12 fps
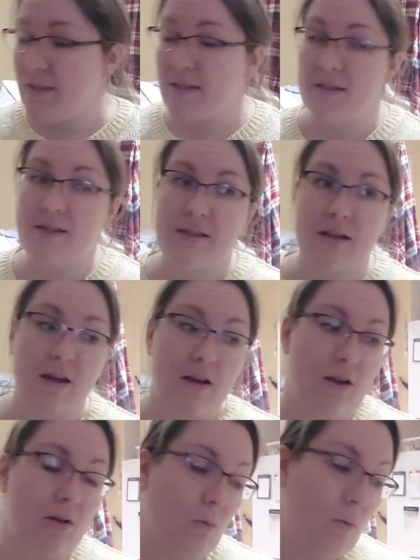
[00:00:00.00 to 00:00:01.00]

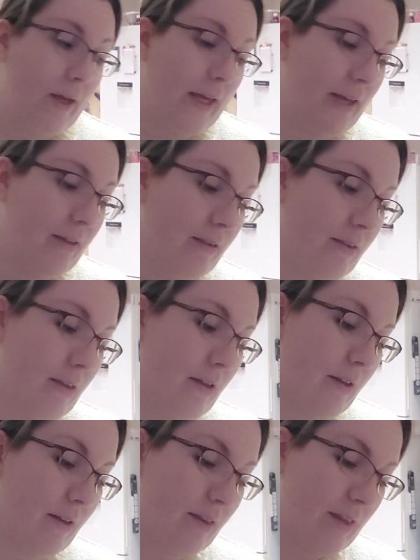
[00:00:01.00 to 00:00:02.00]
start with
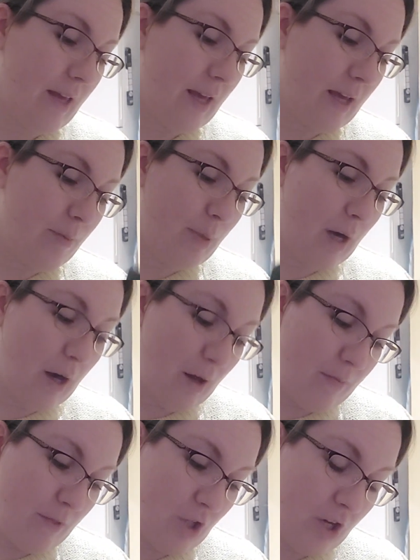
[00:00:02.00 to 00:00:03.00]
the
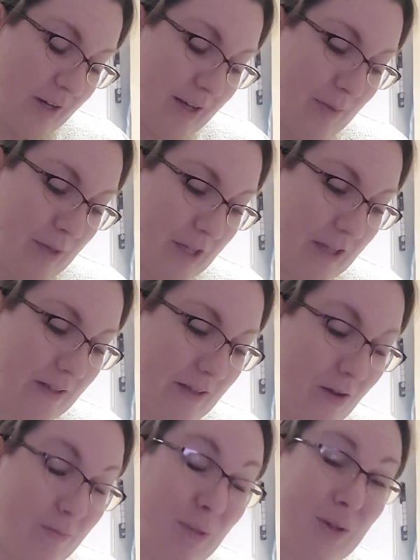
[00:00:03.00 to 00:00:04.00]
plum chutney because
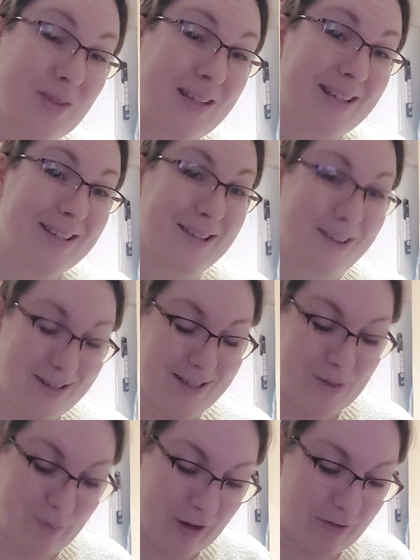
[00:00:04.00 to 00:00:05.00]
I'm most
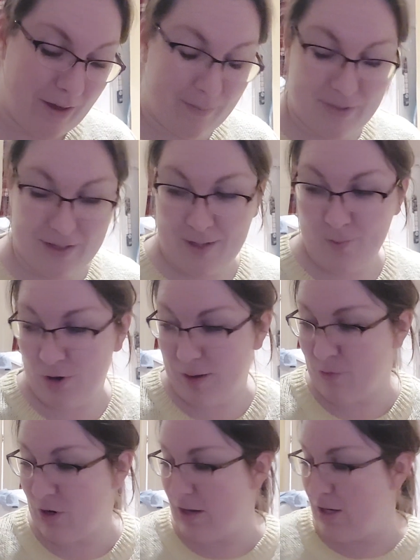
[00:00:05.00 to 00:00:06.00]
excited about that because it's
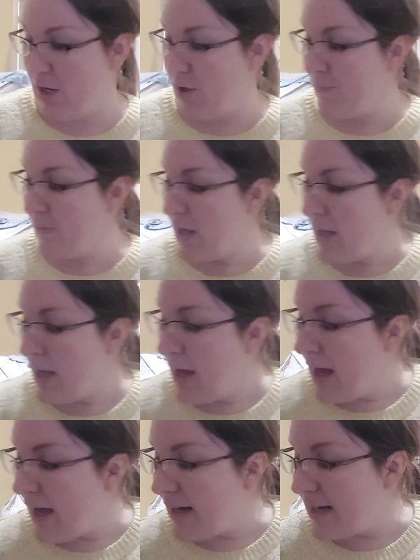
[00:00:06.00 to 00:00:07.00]
brand new,
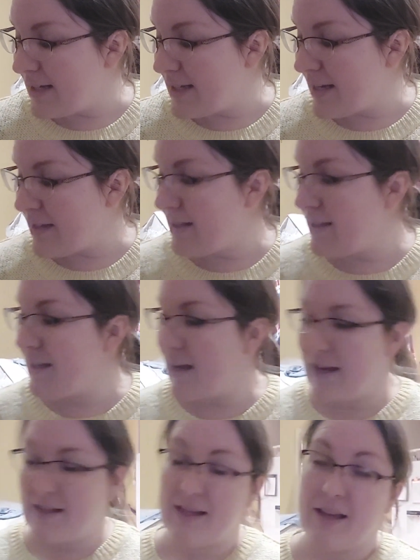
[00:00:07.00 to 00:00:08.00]
and it does
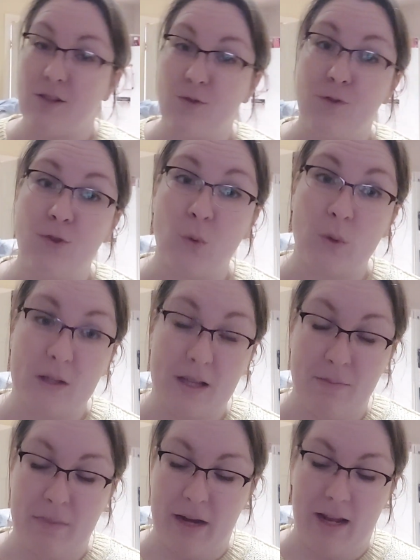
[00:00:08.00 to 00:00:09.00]
say it takes
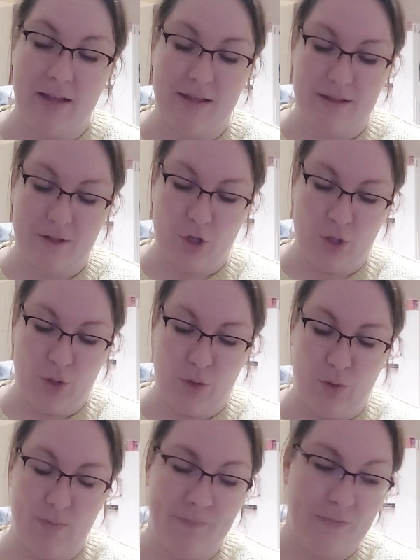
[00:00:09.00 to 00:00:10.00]
40 minutes
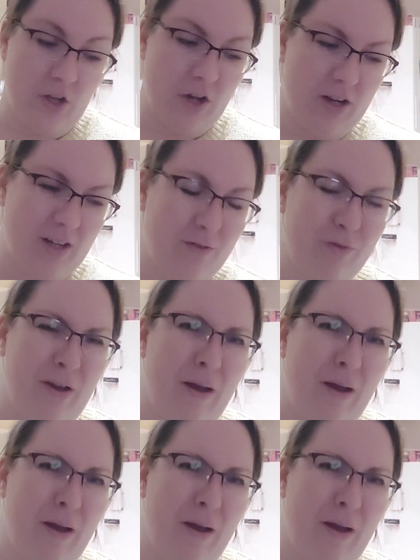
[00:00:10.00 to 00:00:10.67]
to kind of